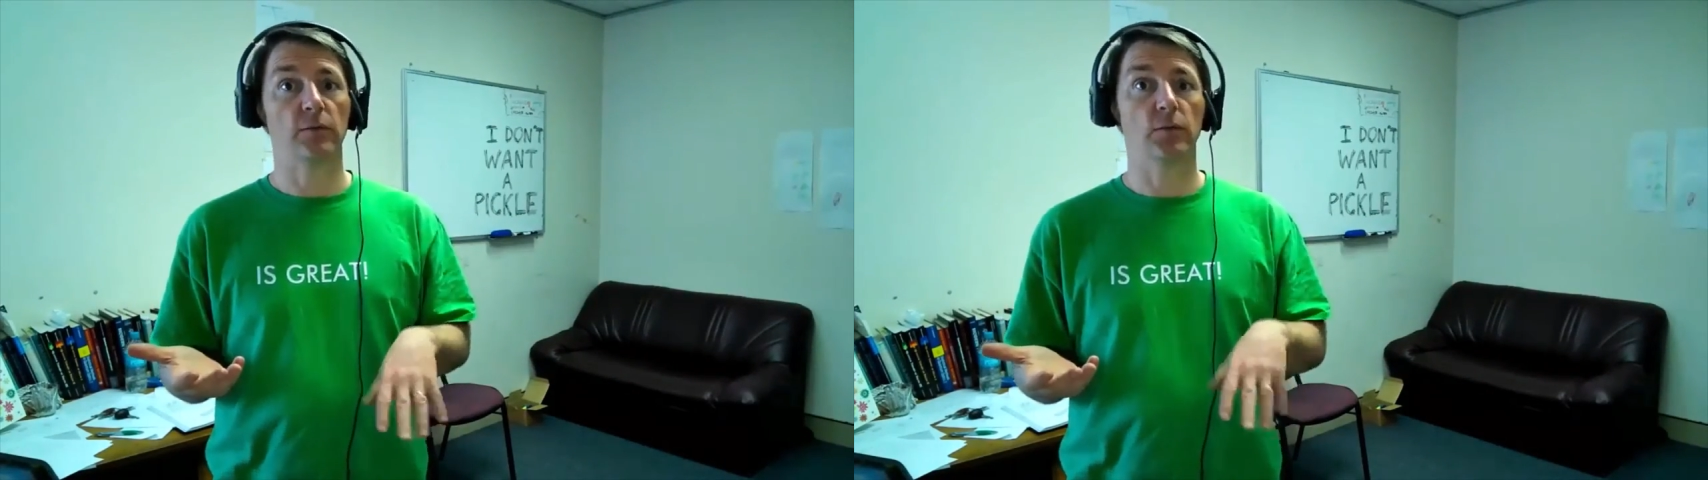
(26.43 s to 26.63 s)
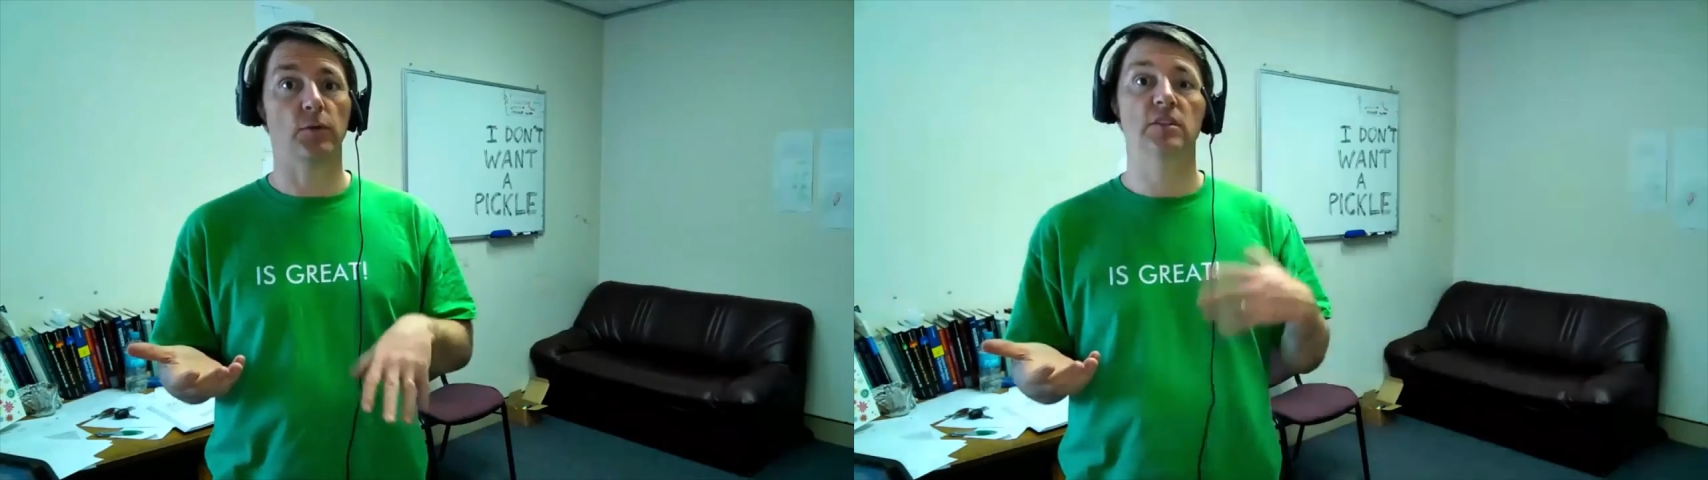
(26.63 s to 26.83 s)

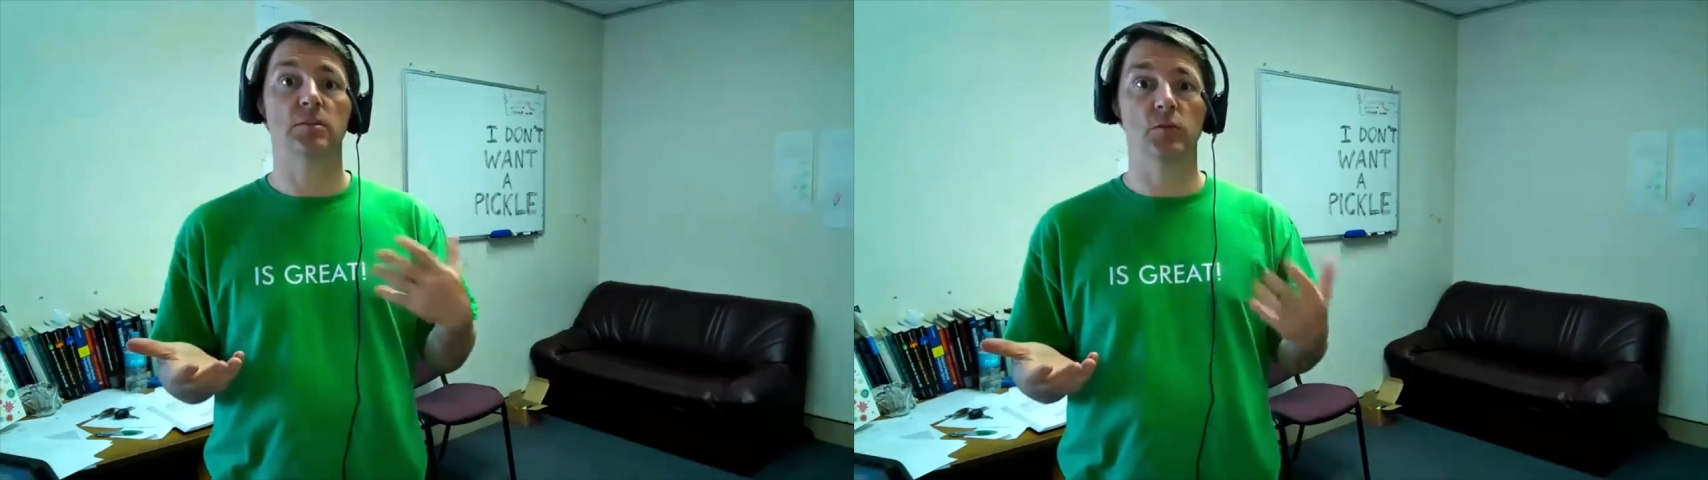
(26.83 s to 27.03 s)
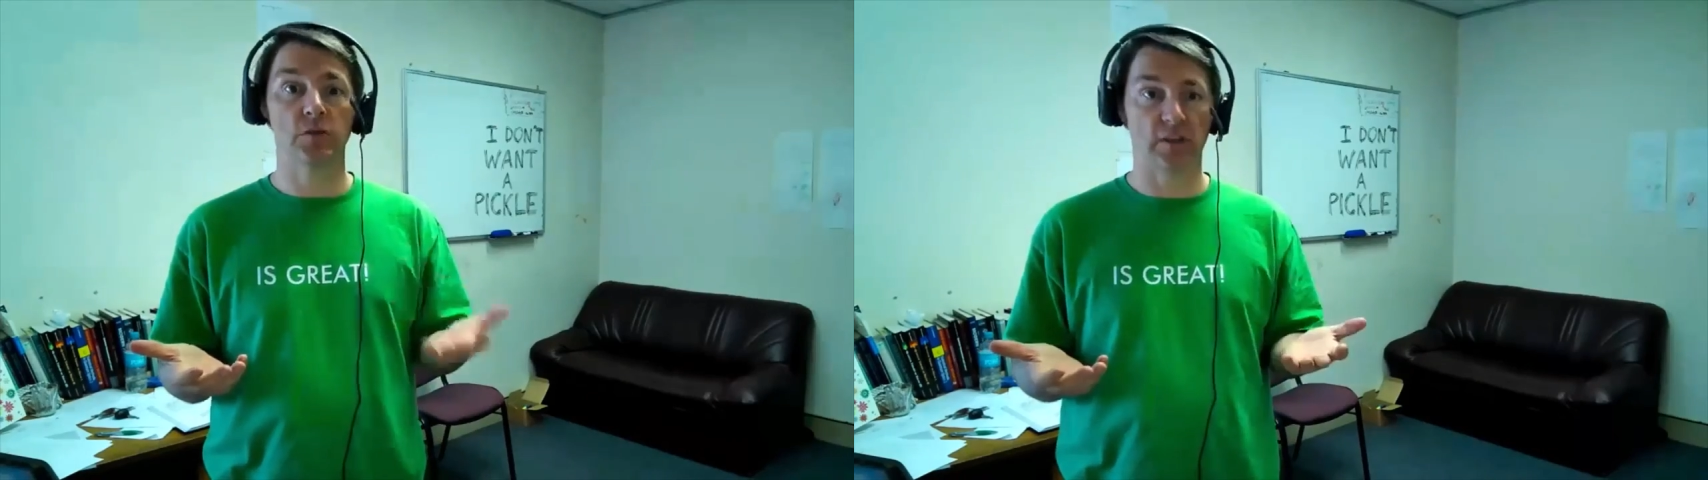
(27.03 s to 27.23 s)
forces to
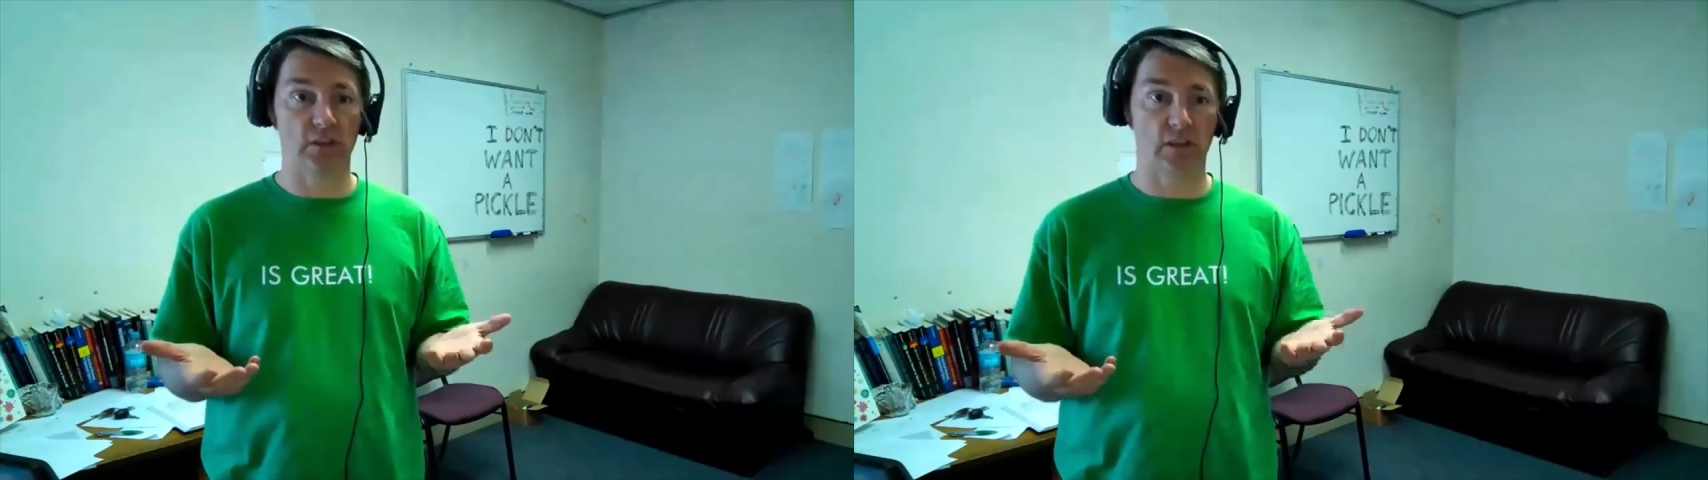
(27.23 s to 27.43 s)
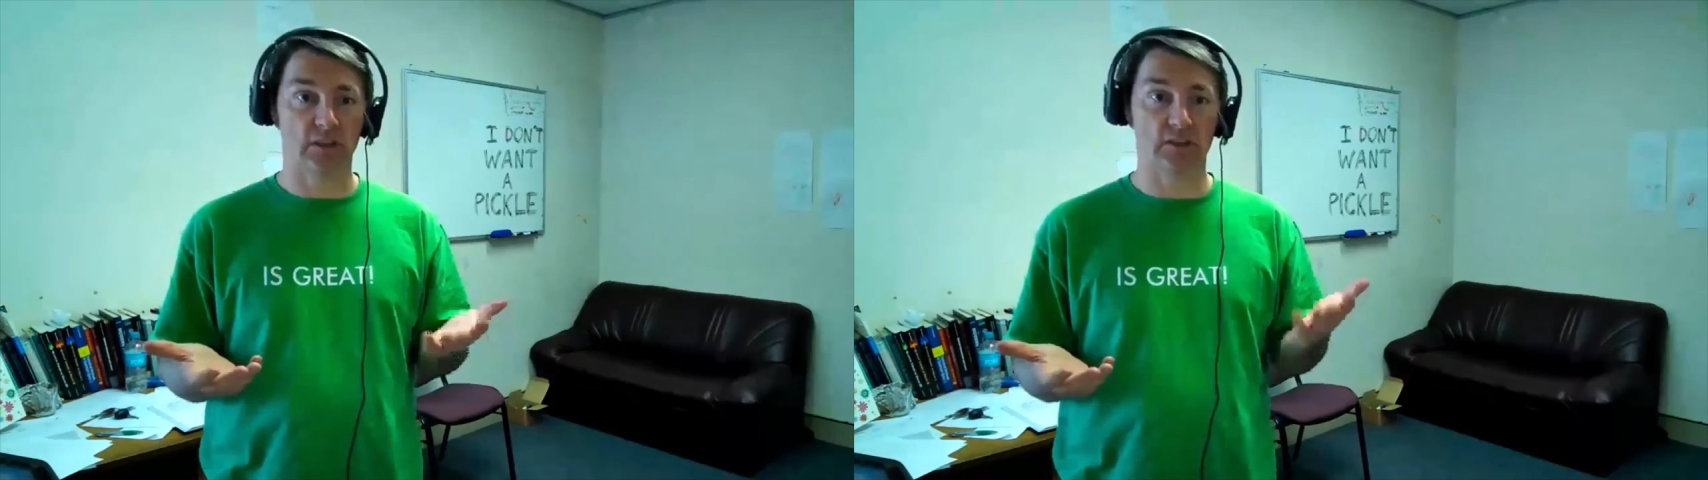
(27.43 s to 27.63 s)
moving
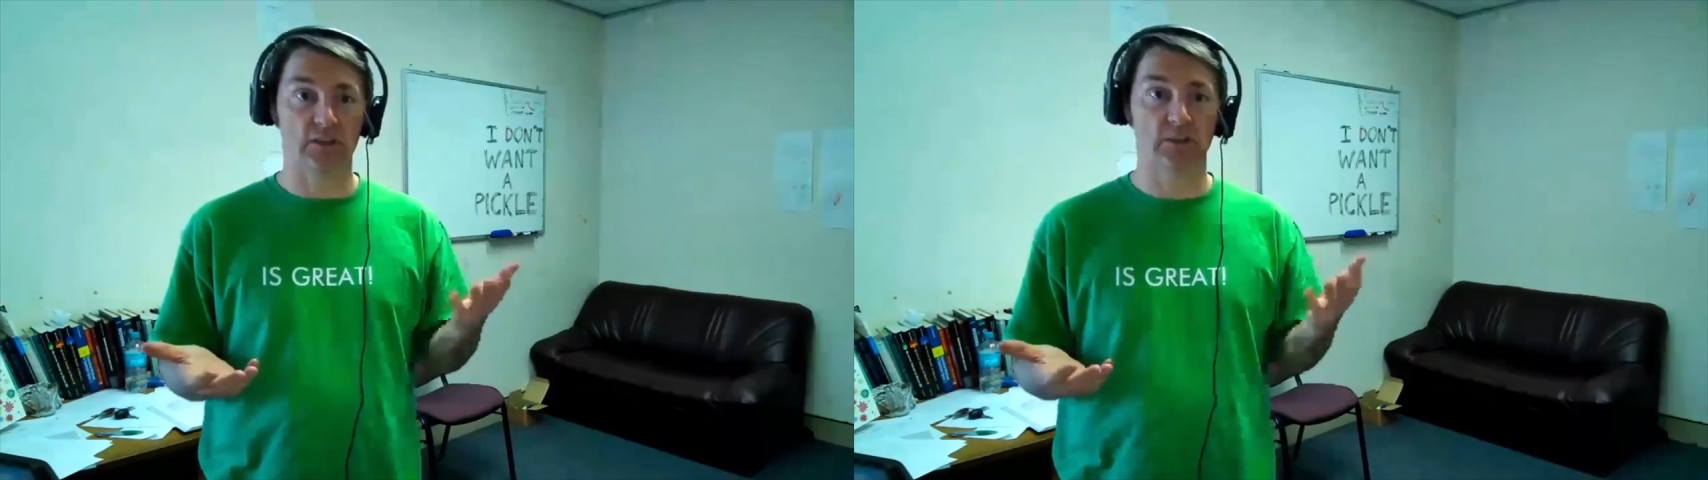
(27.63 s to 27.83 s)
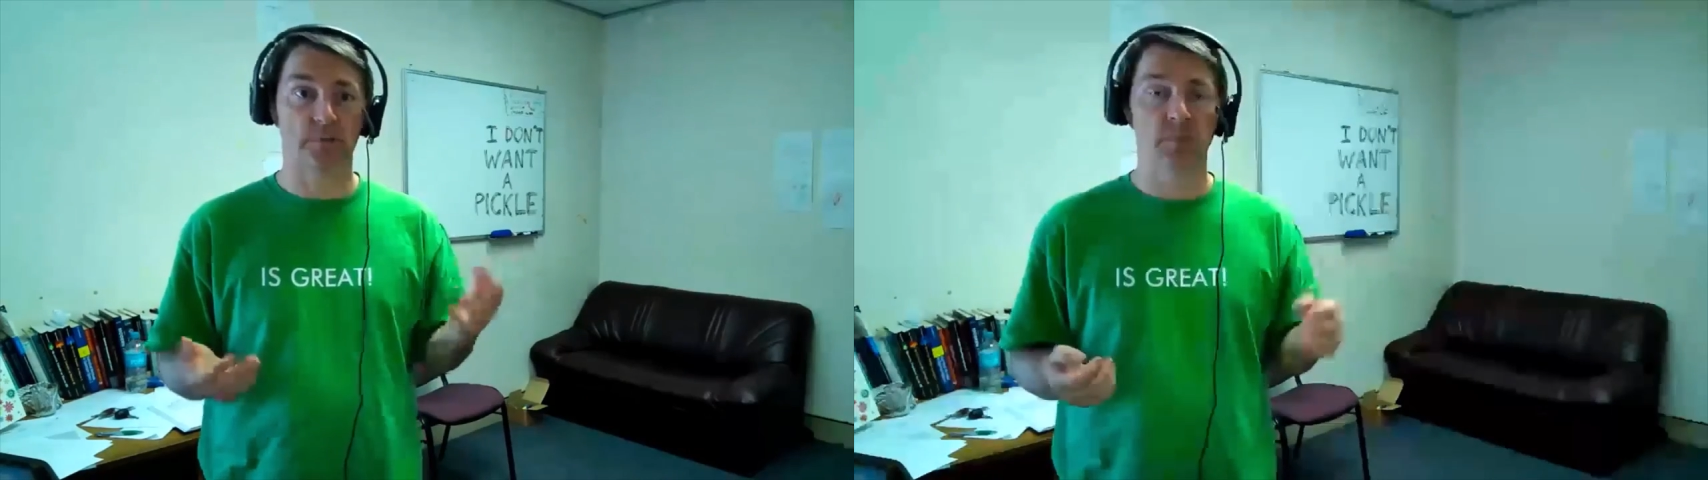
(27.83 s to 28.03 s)
charges.